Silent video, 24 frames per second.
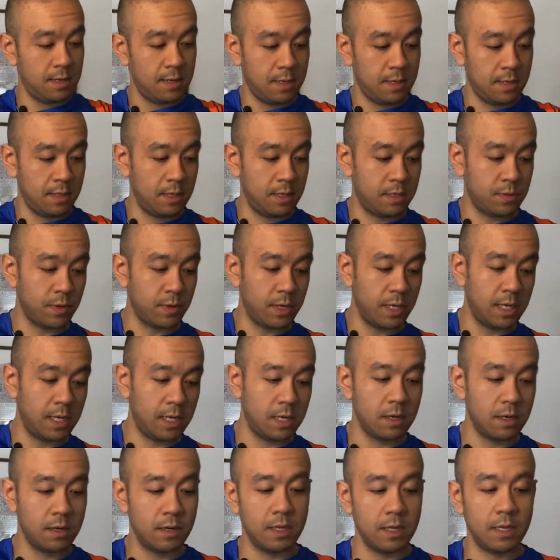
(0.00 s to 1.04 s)
this right
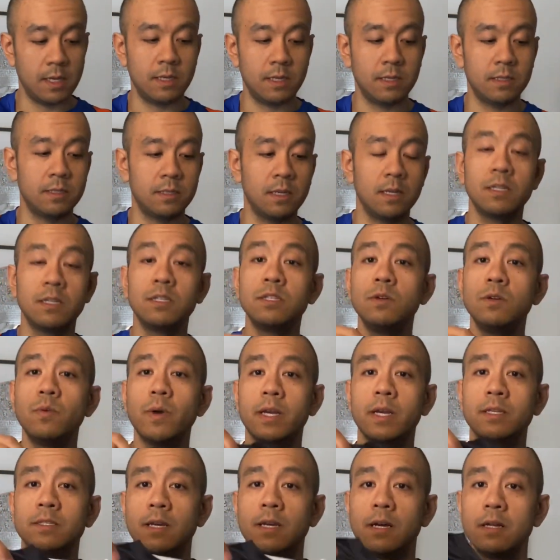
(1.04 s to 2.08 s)
here is a
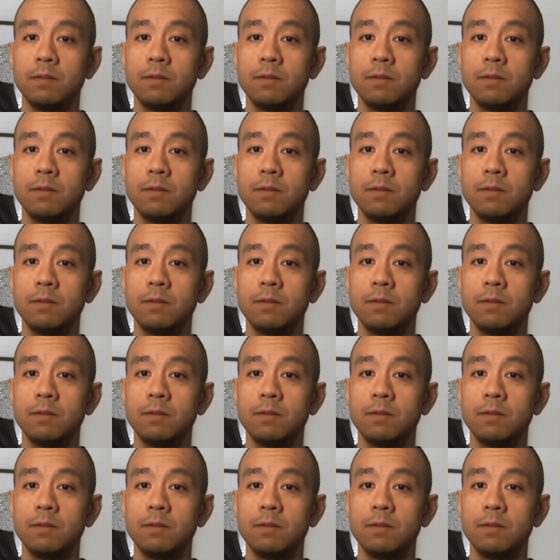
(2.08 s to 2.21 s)
2XL.